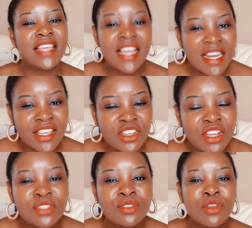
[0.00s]
English,
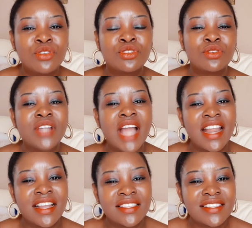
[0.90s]
so you should
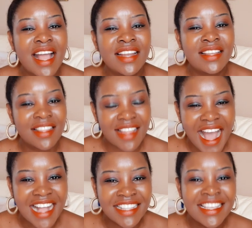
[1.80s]
understand
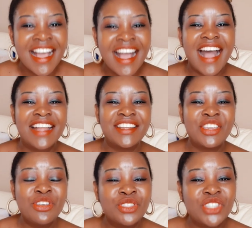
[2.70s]
that. And
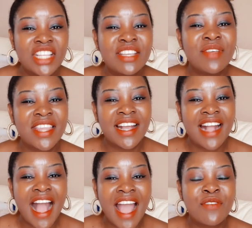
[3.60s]
you chatting with a
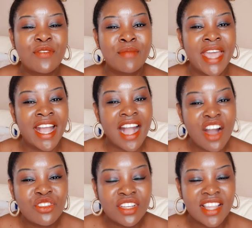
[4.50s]
guy from a
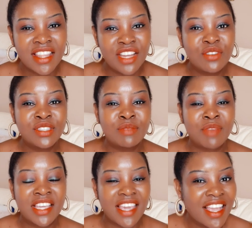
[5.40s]
country that they don't
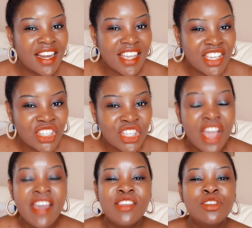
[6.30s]
speak English,
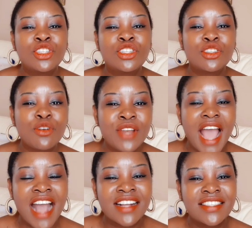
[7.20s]
you should
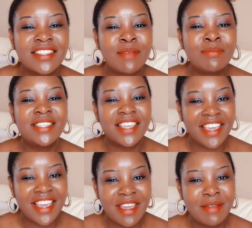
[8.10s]
accept
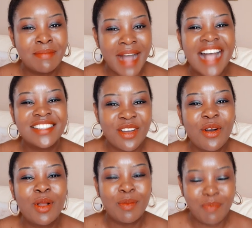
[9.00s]
him as the
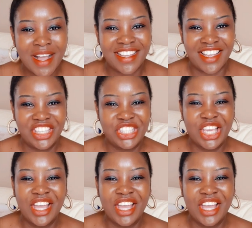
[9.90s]
whole package,